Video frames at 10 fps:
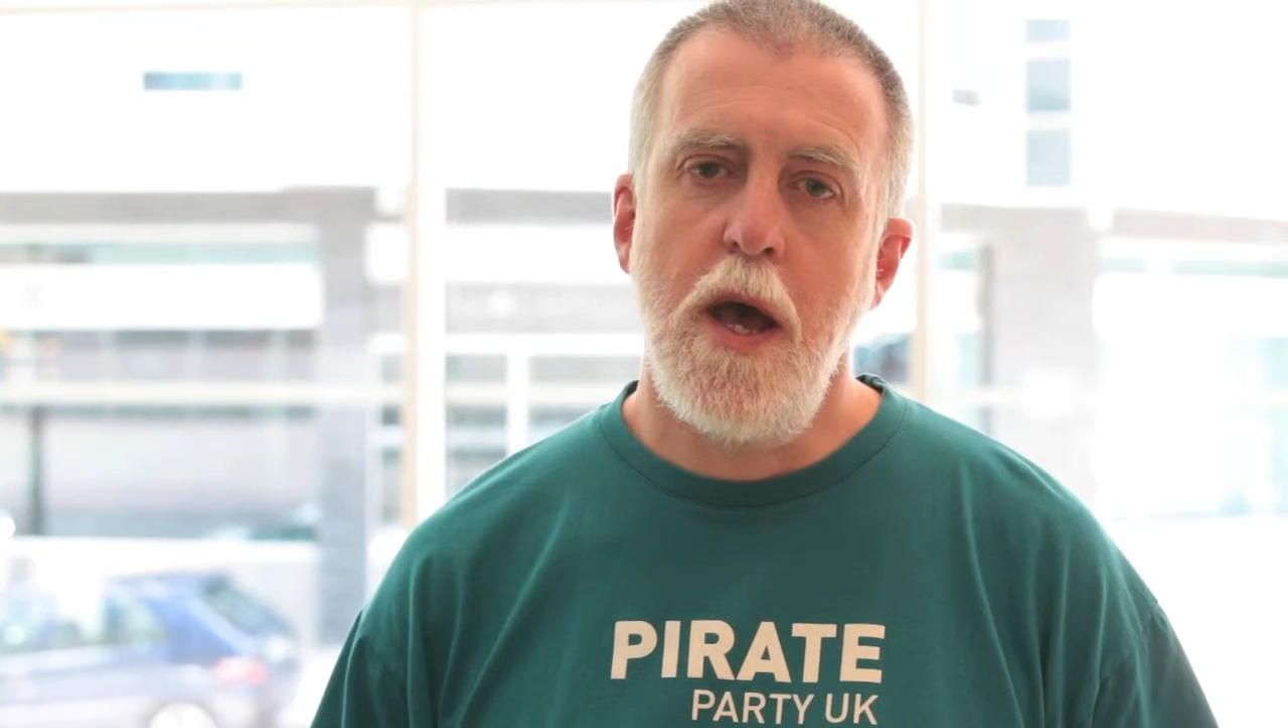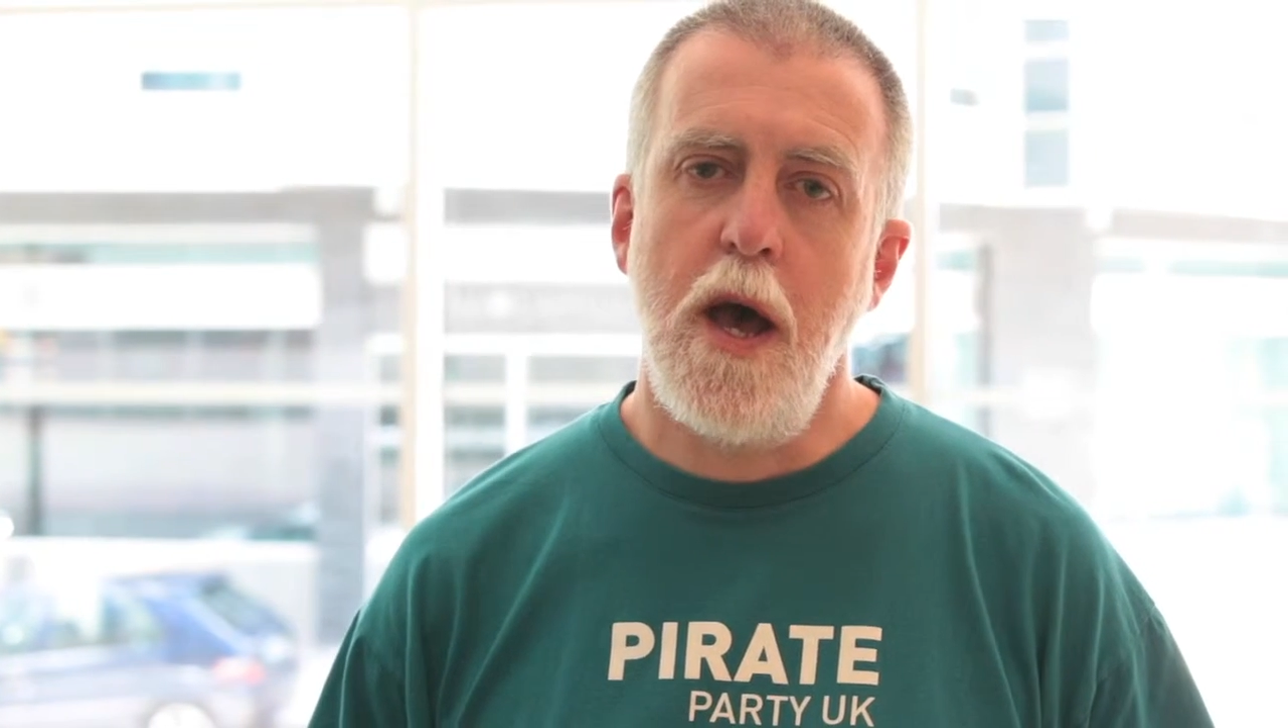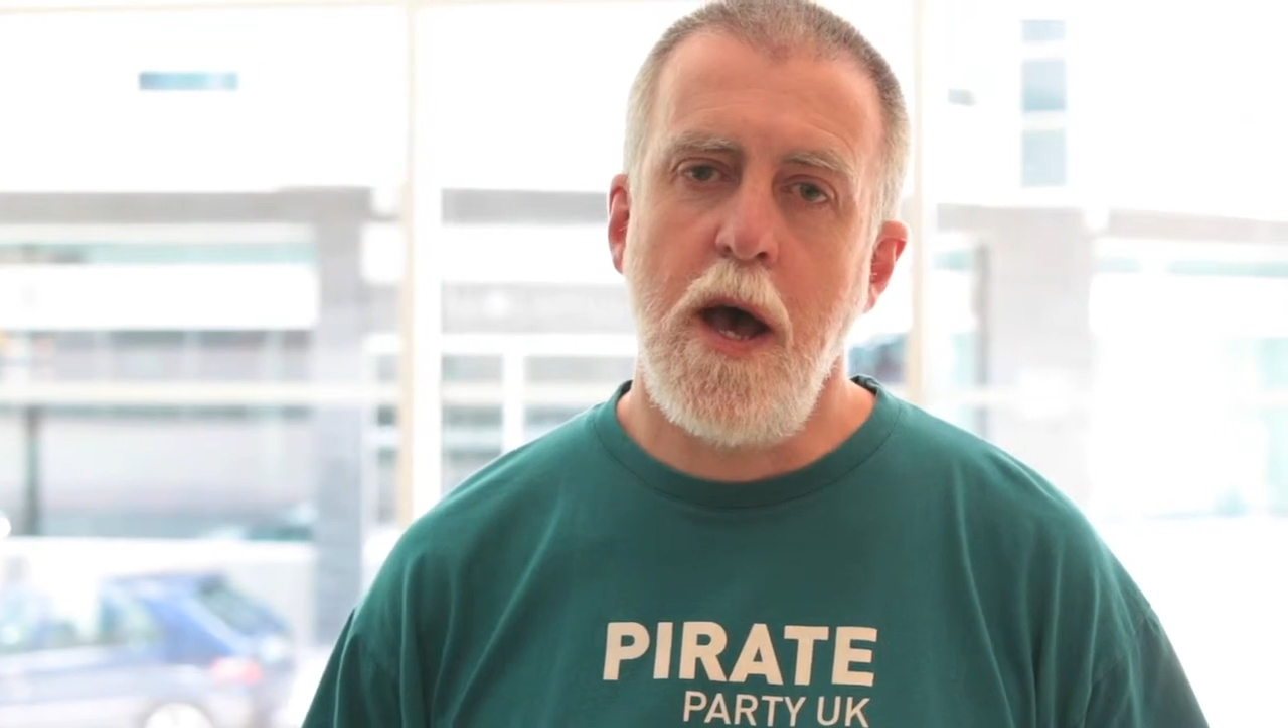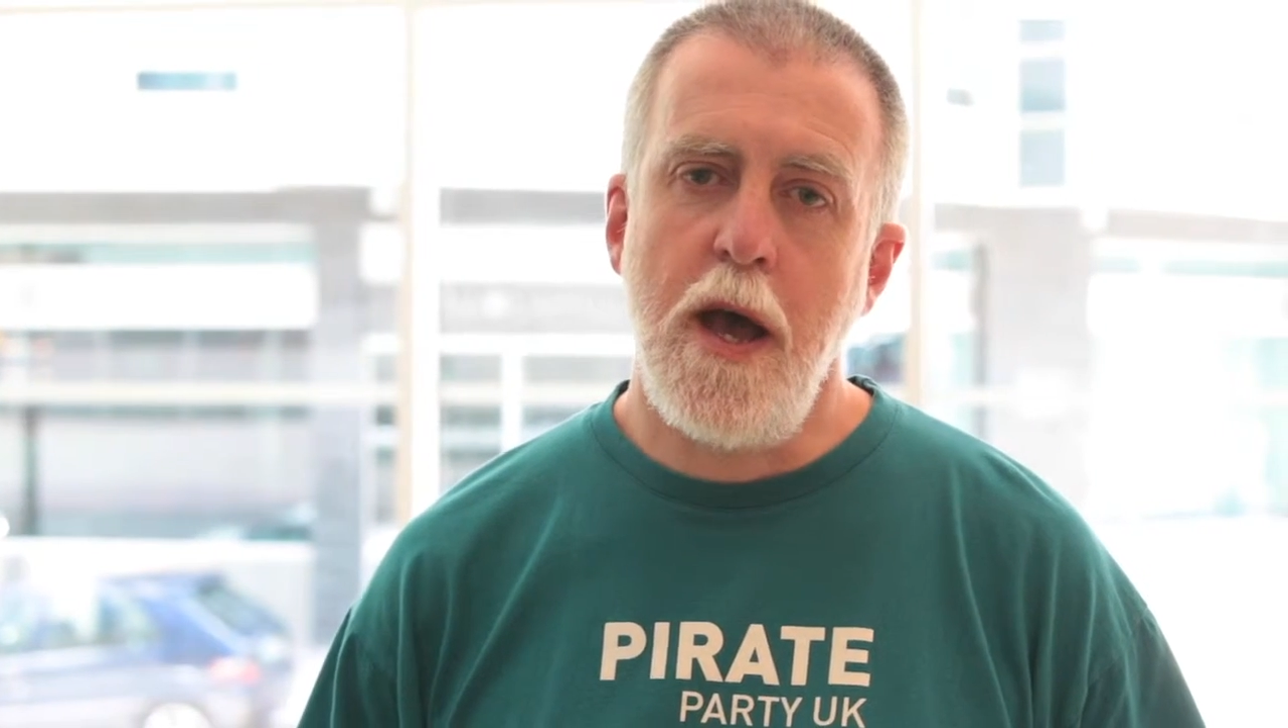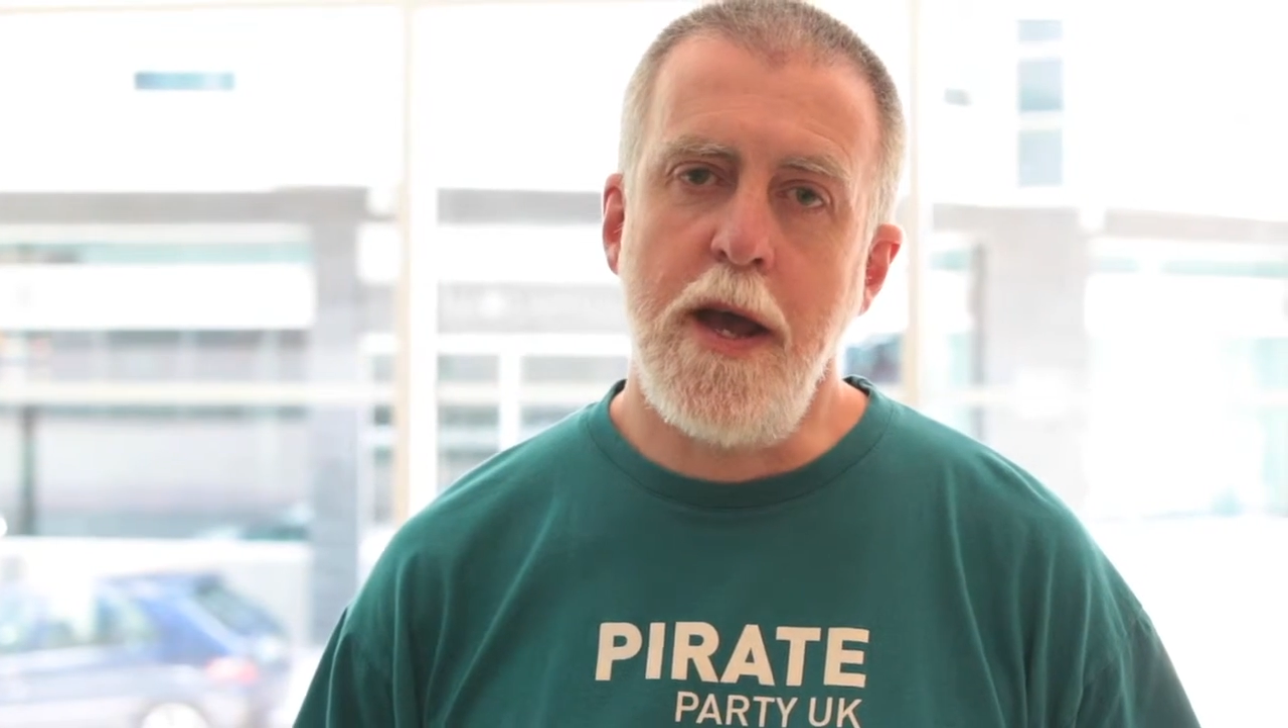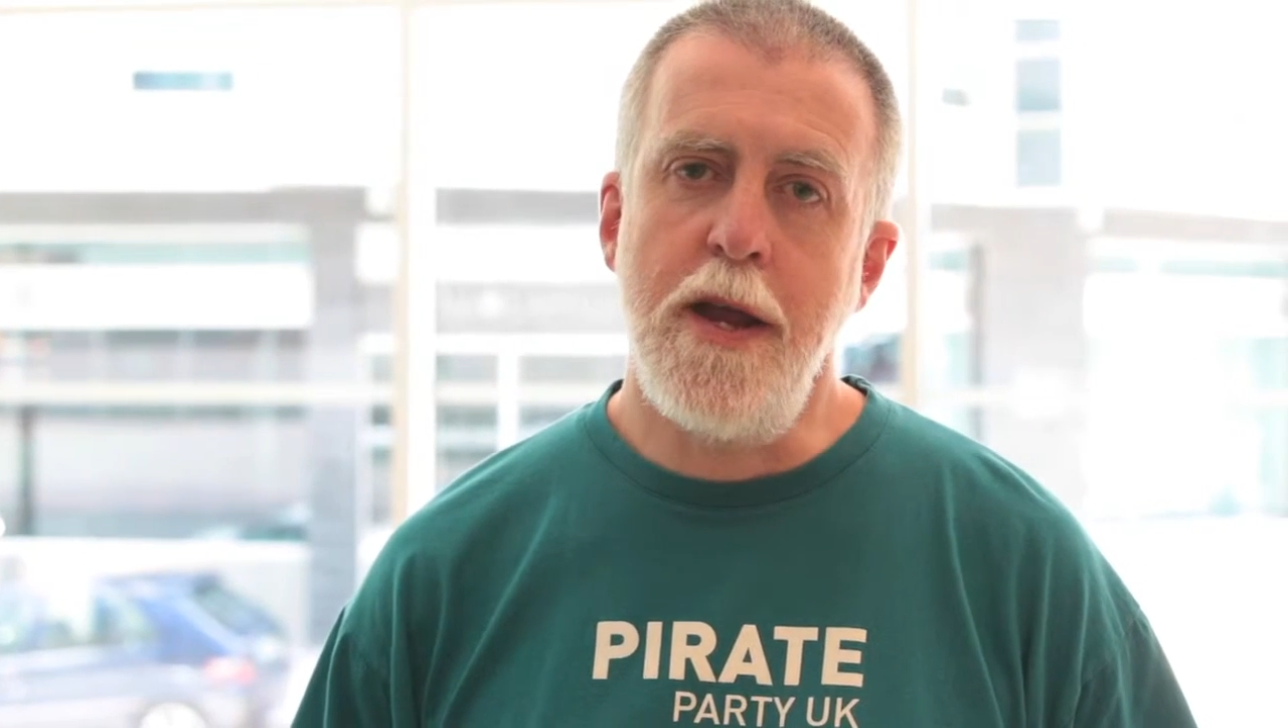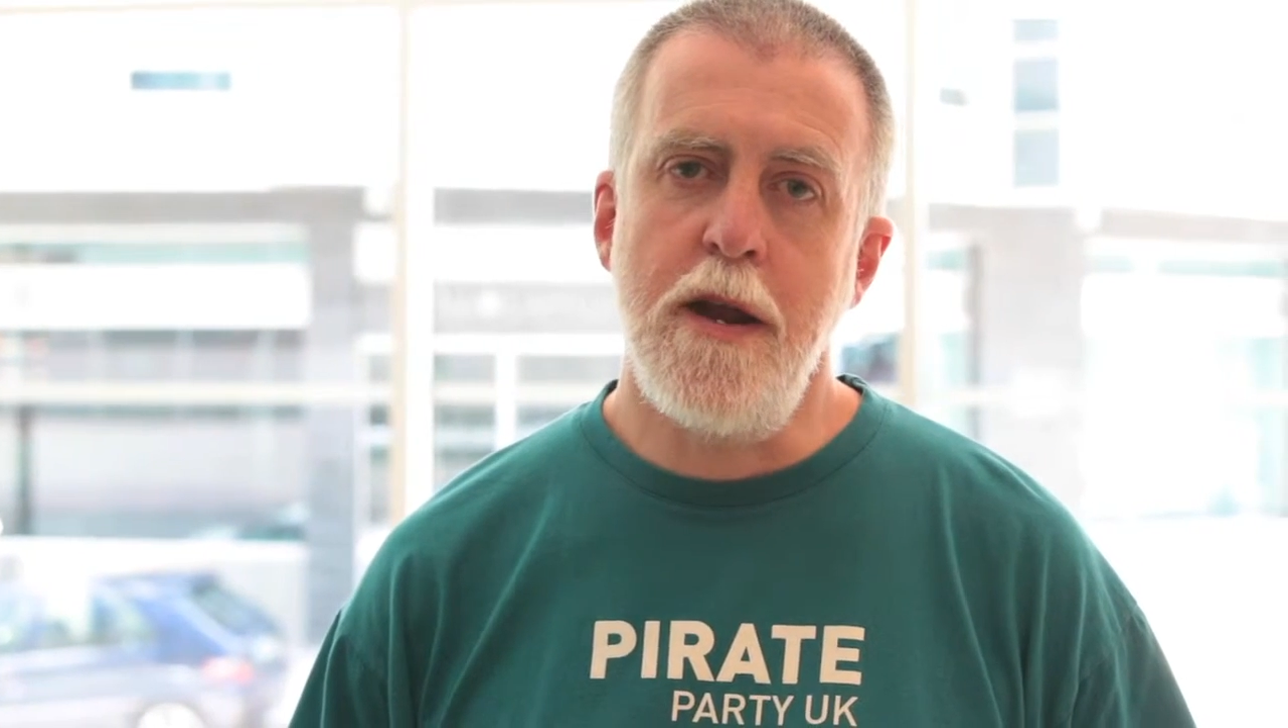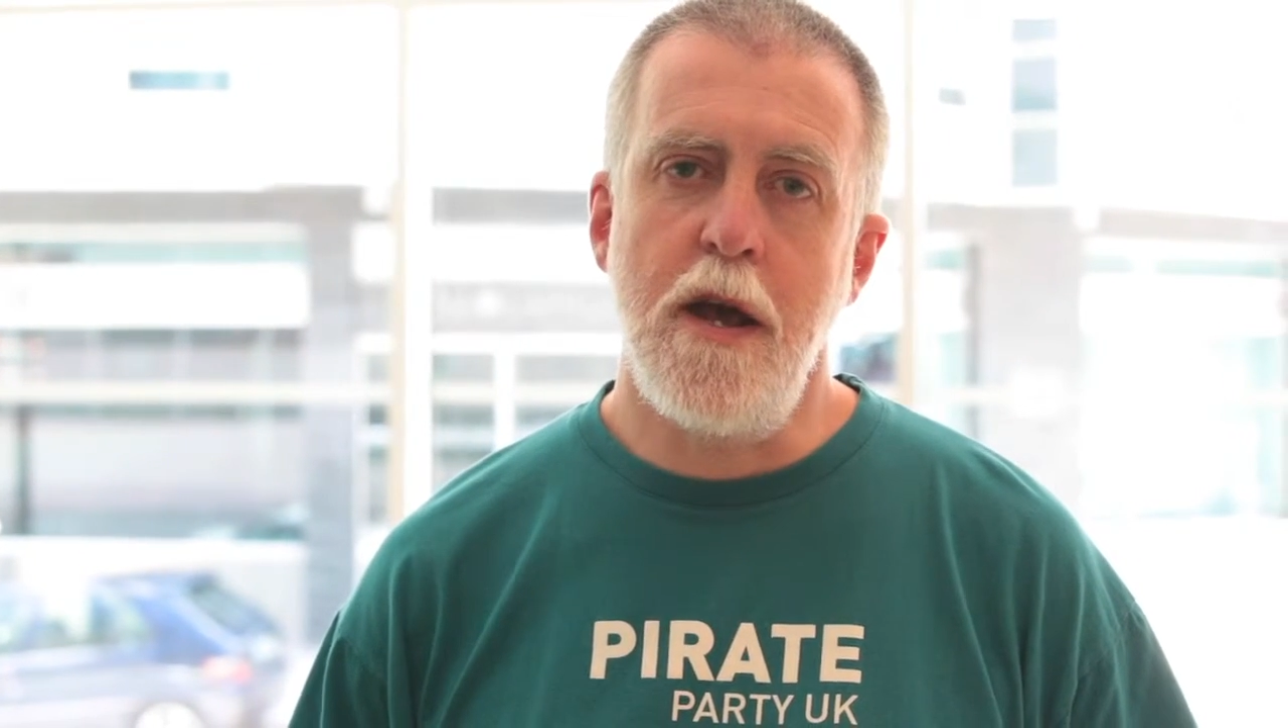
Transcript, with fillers: uh, in